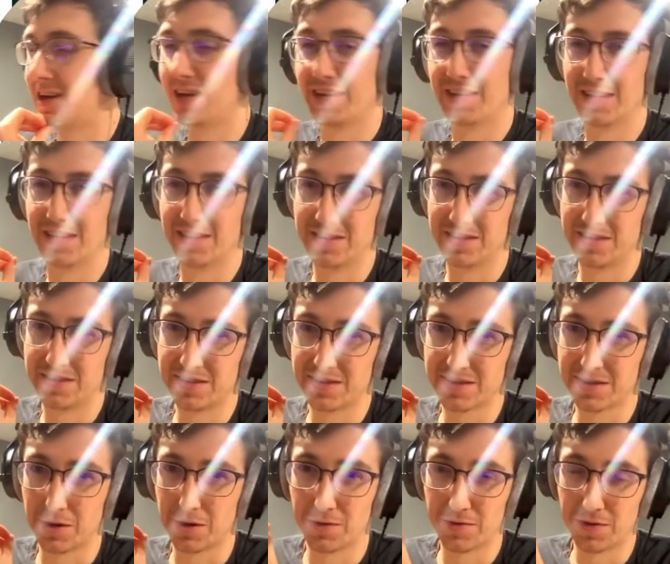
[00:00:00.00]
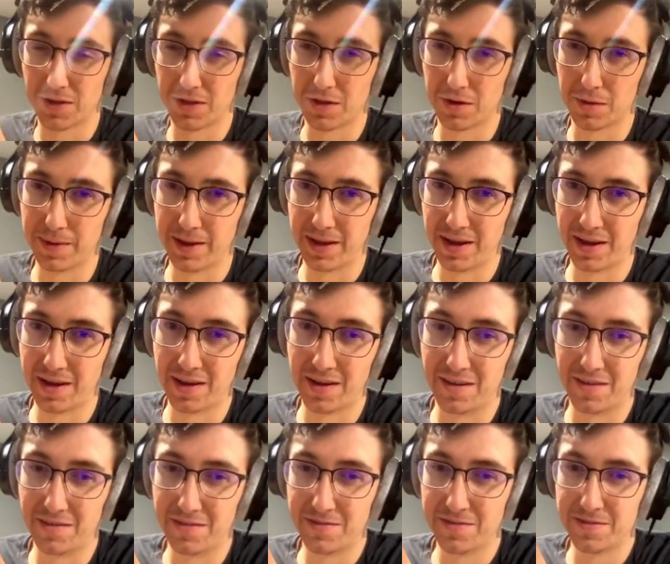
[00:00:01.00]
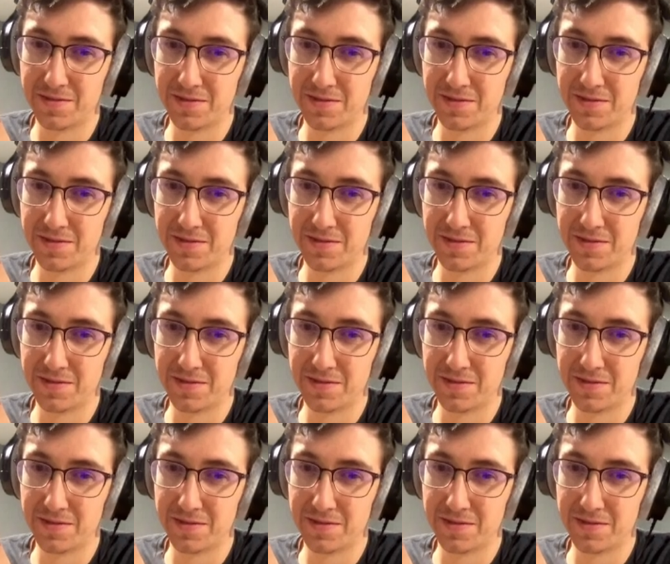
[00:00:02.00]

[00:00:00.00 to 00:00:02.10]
is go over a little bit of